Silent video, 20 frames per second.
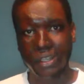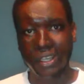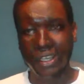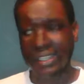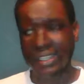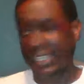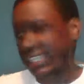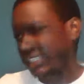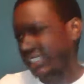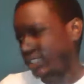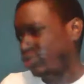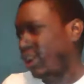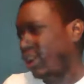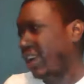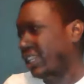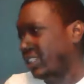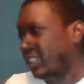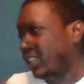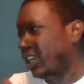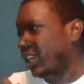They
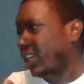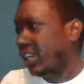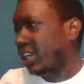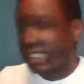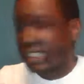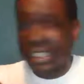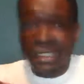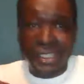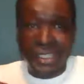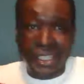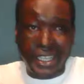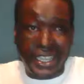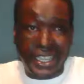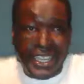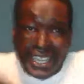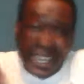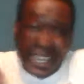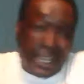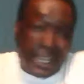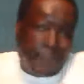try to
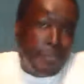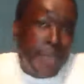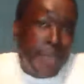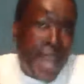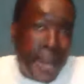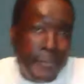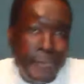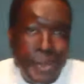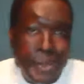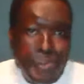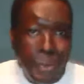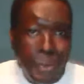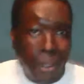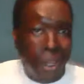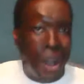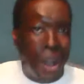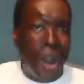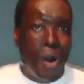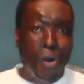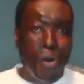kick black
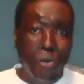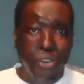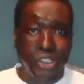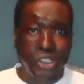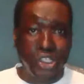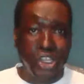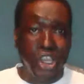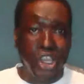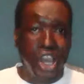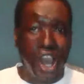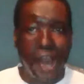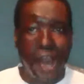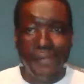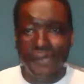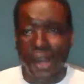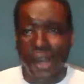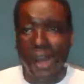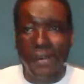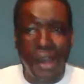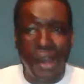people out
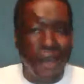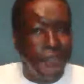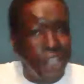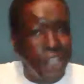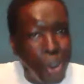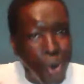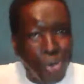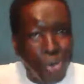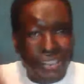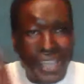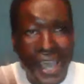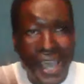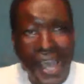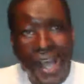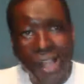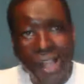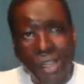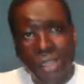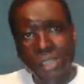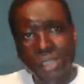of the
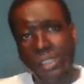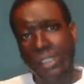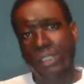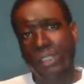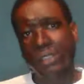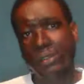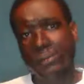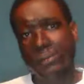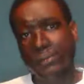hotels.